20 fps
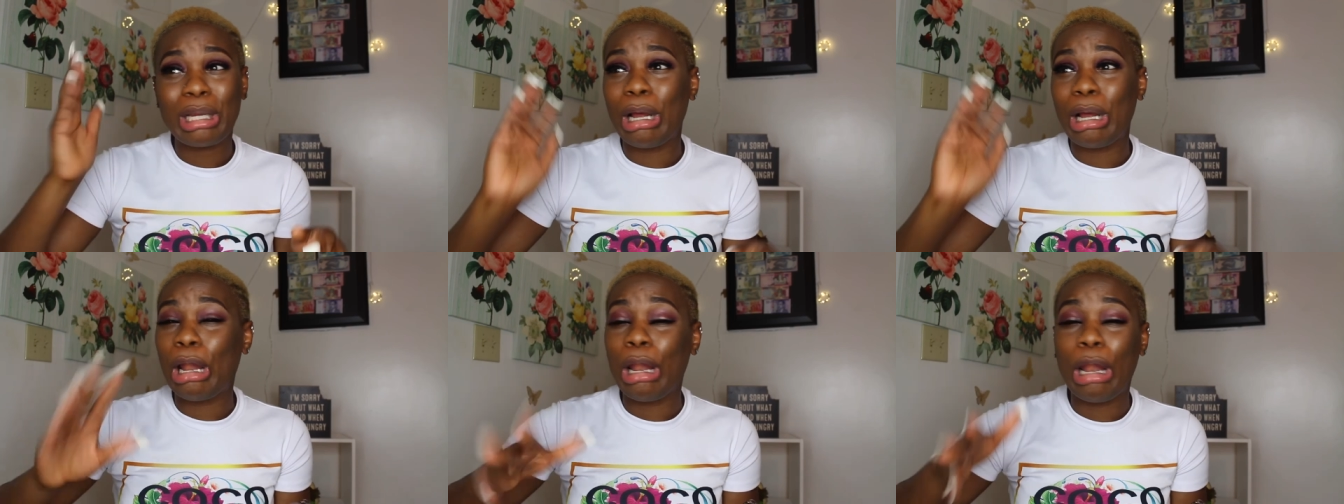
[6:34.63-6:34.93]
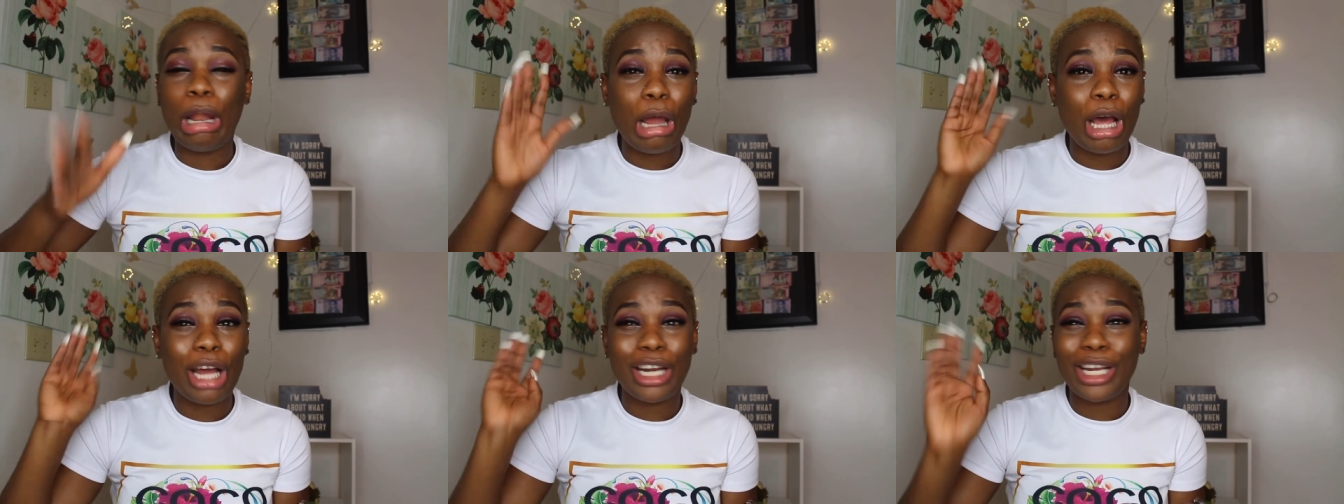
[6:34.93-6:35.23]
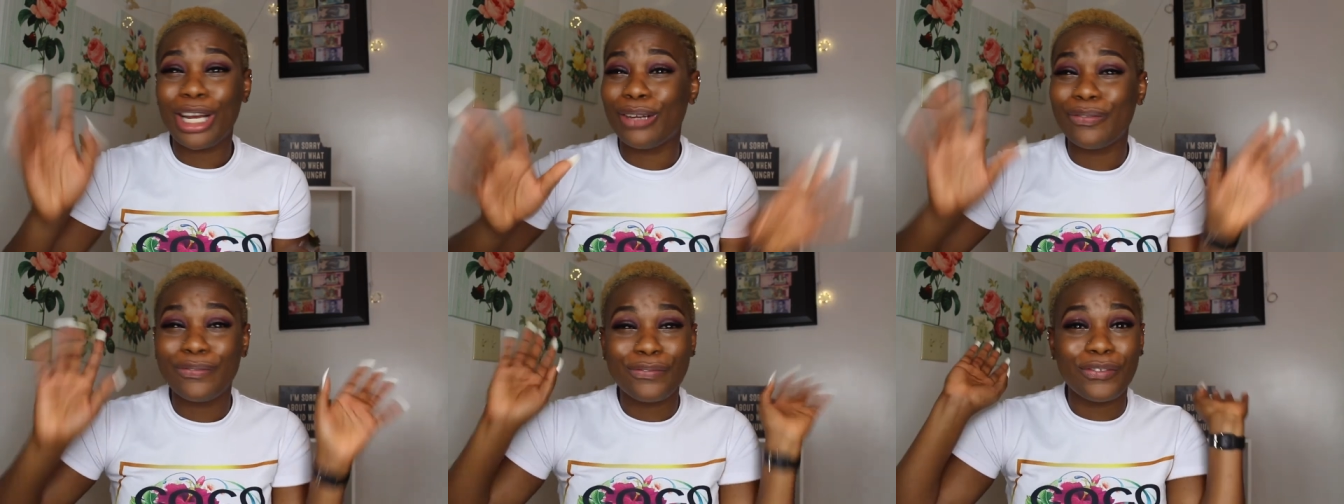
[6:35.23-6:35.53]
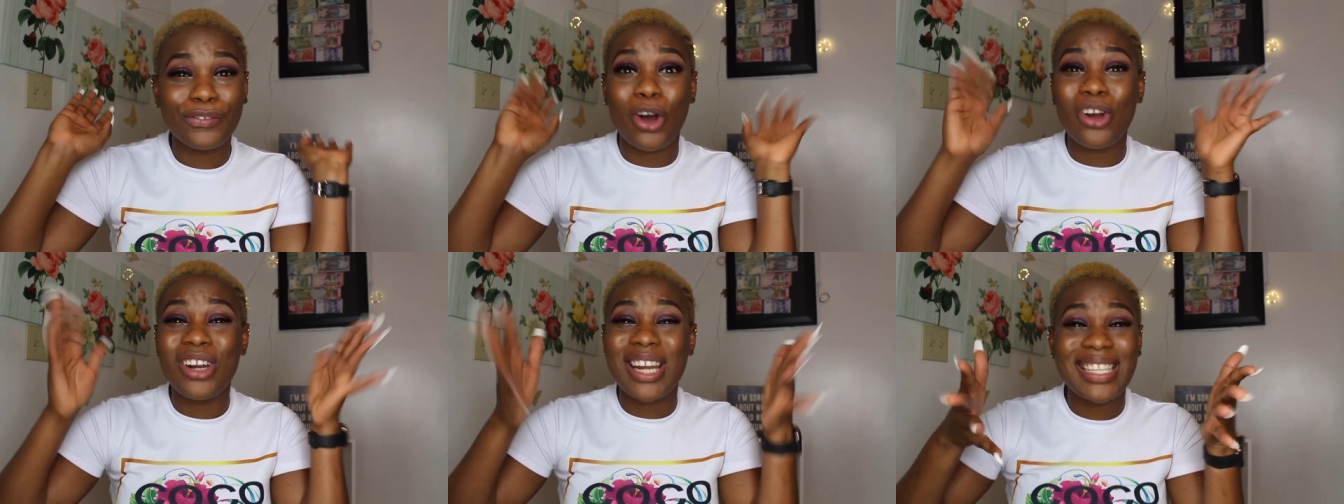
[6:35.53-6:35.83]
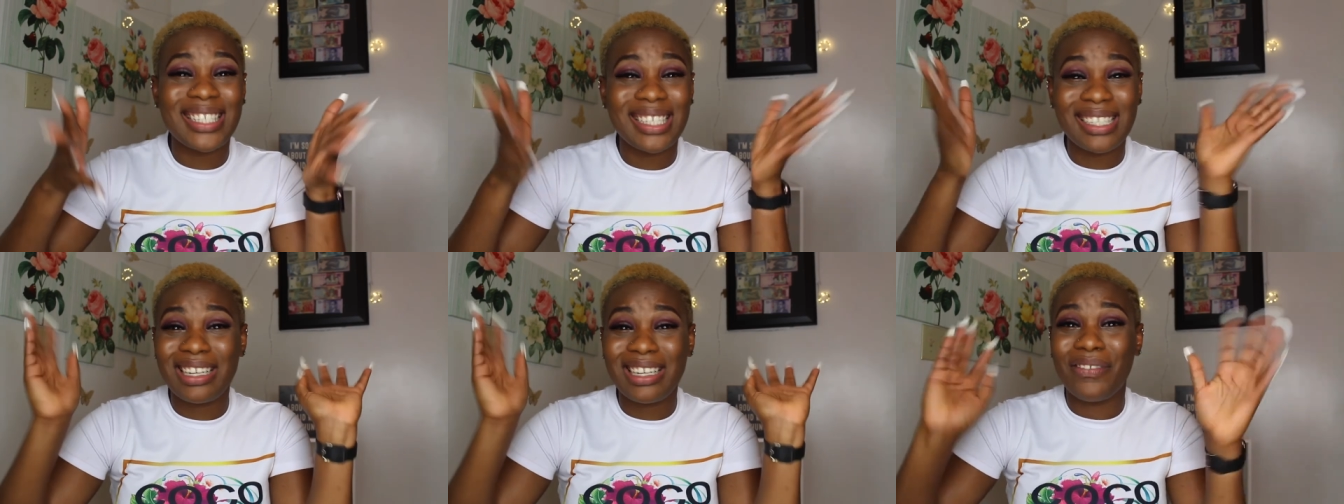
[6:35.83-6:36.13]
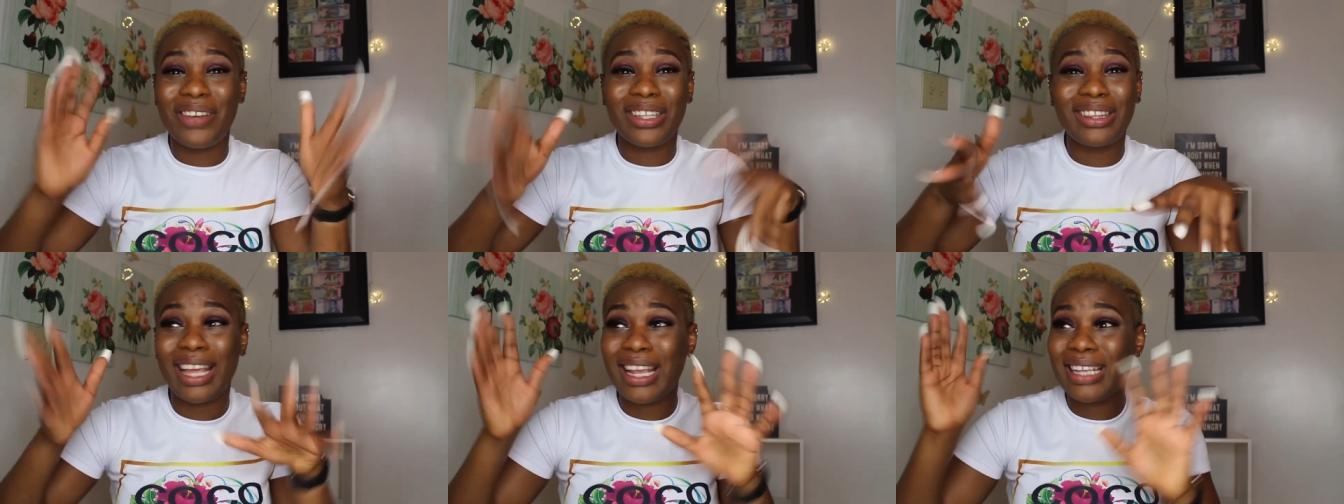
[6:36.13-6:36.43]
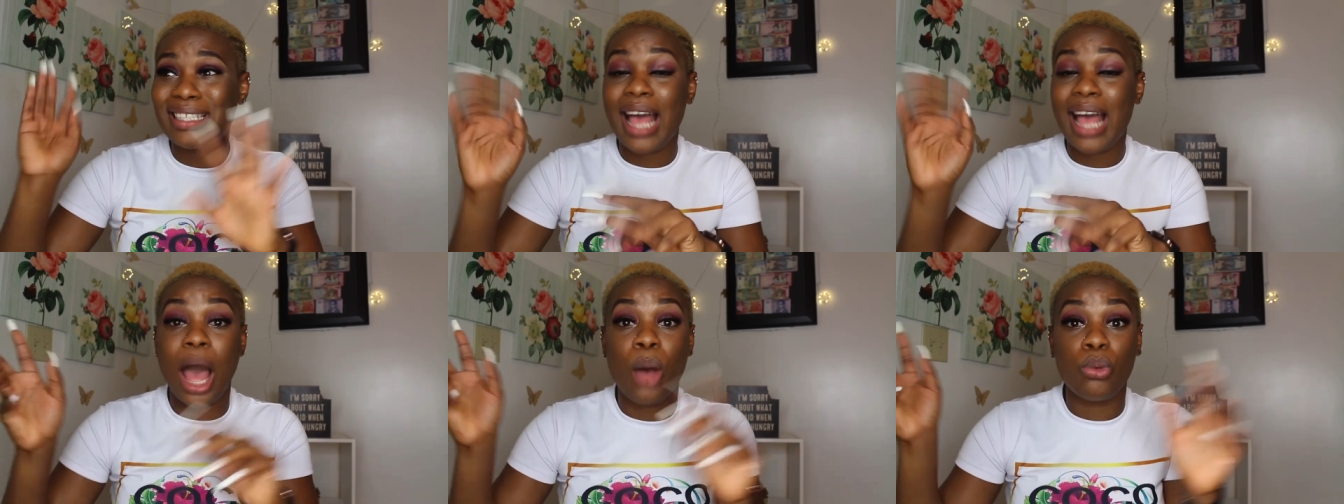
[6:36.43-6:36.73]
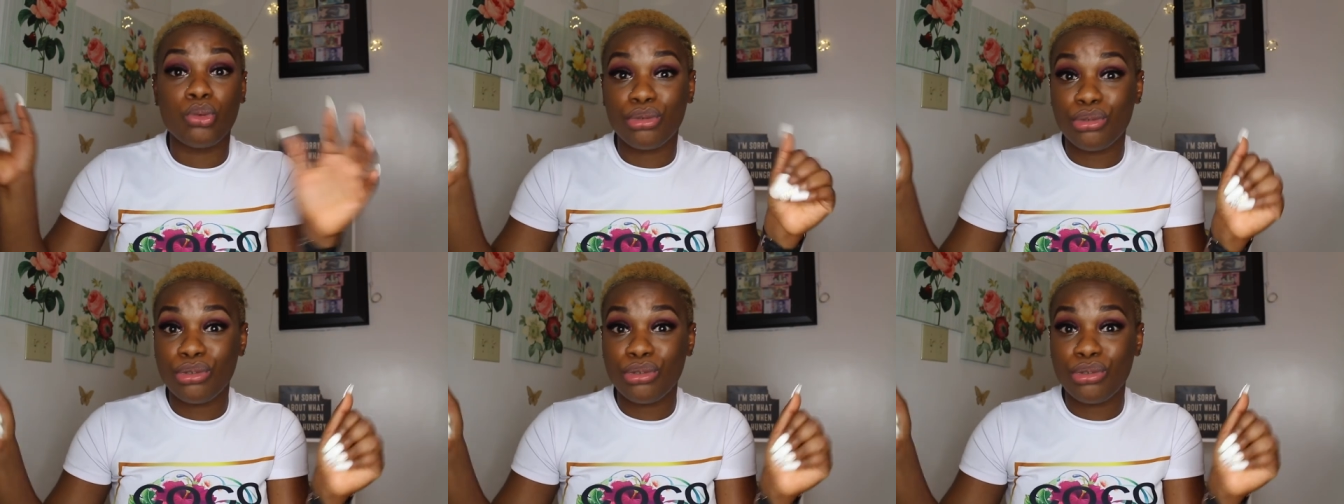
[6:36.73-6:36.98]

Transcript: a lot of unnecessary things out